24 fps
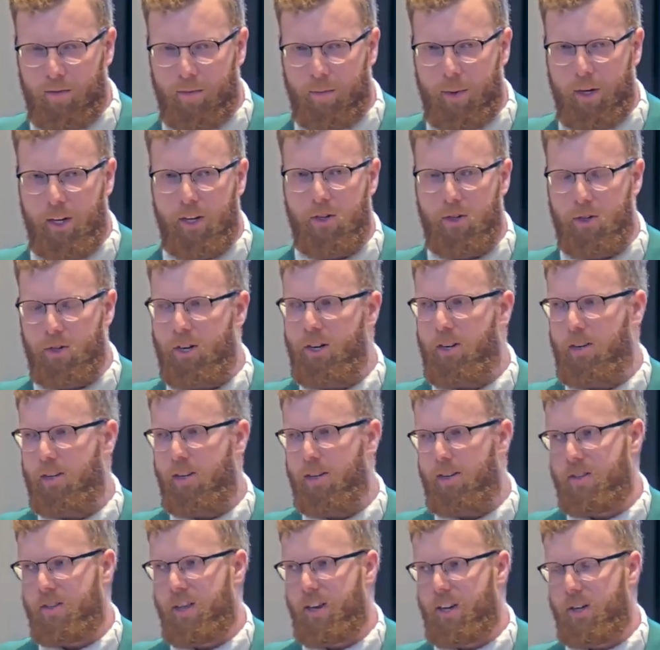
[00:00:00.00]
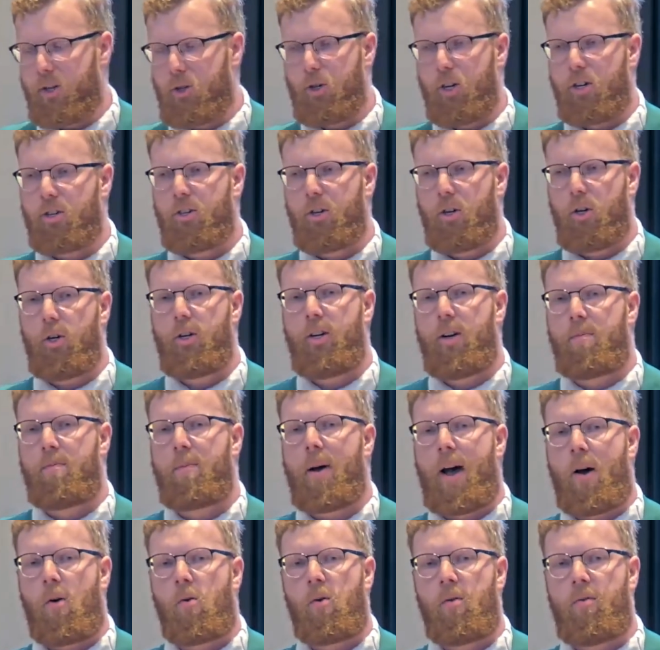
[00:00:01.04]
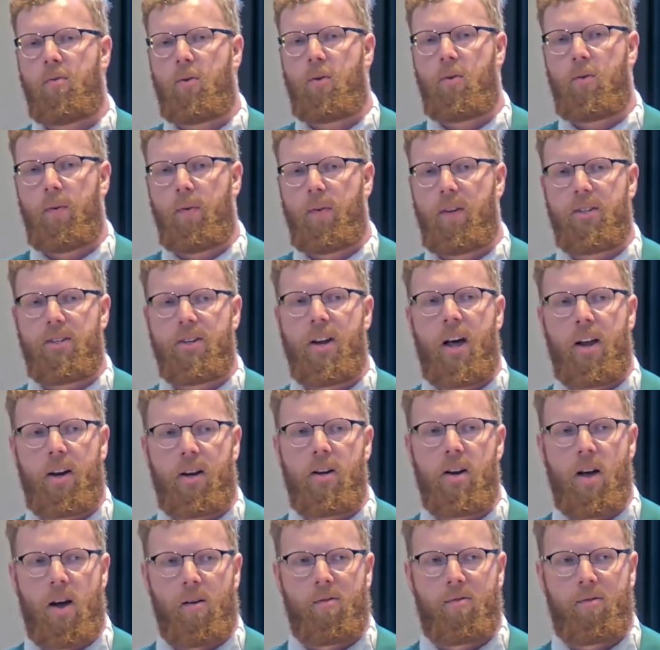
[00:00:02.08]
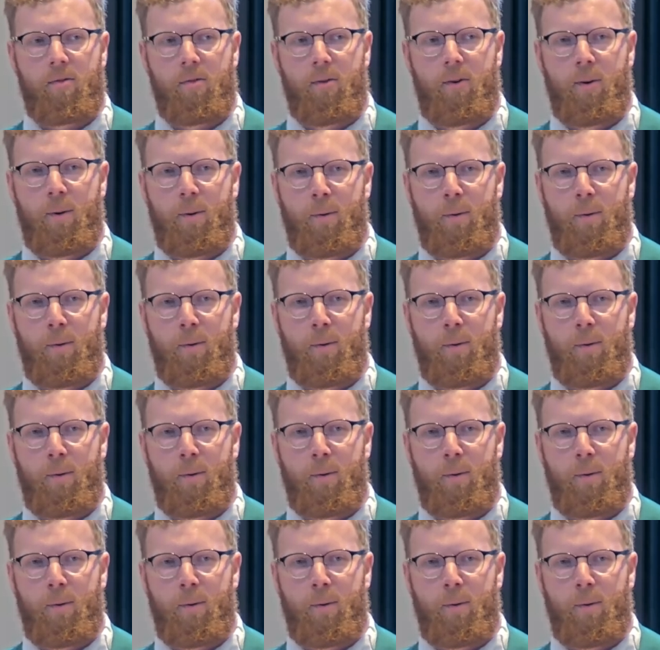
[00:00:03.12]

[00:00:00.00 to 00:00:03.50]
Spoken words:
Because Jesus that is just good and powerful is not enough.